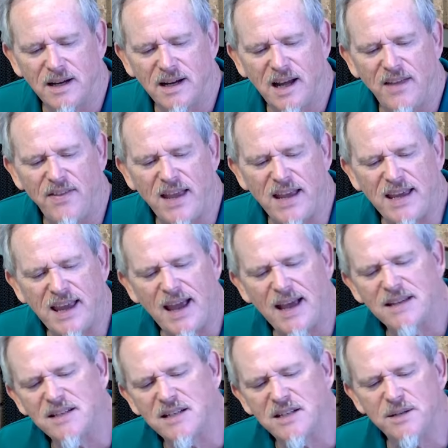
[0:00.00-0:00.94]
and they
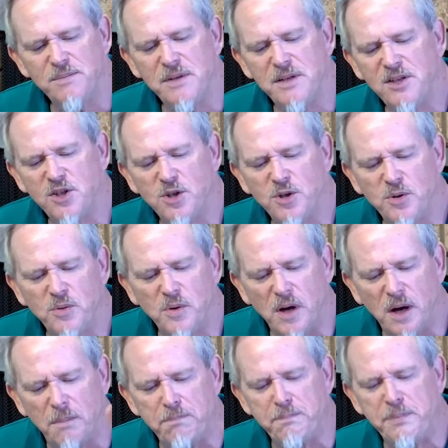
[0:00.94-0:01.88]
cast him into
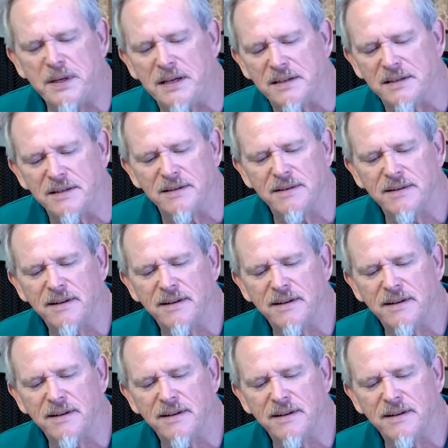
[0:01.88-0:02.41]
a pit.